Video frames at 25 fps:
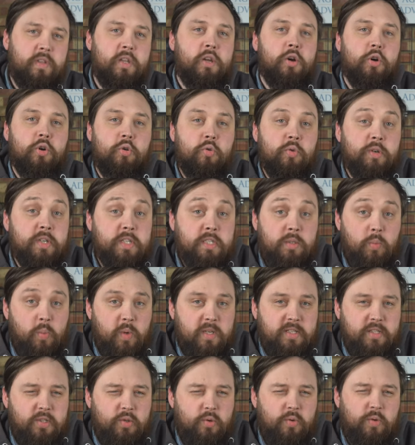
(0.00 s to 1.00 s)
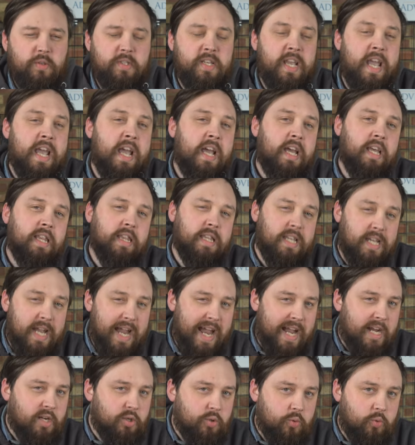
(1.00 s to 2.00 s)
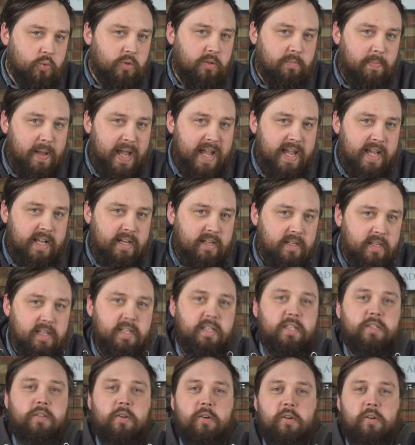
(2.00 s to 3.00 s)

According to one source, the actual ban is